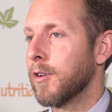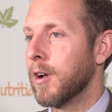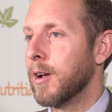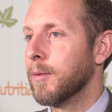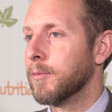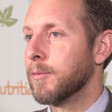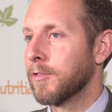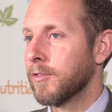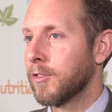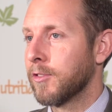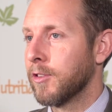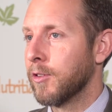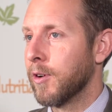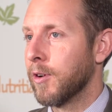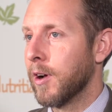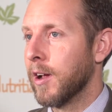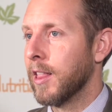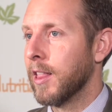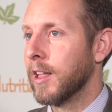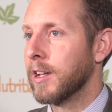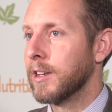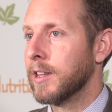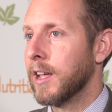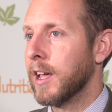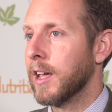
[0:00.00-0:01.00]
grams of
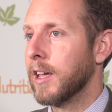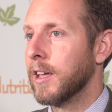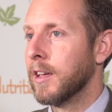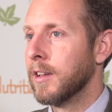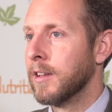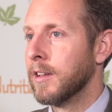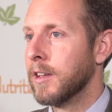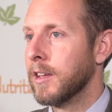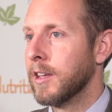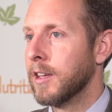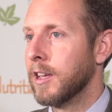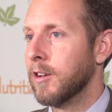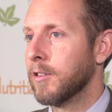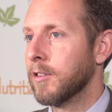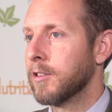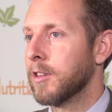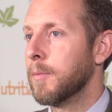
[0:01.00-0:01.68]
chlorella a day. You know,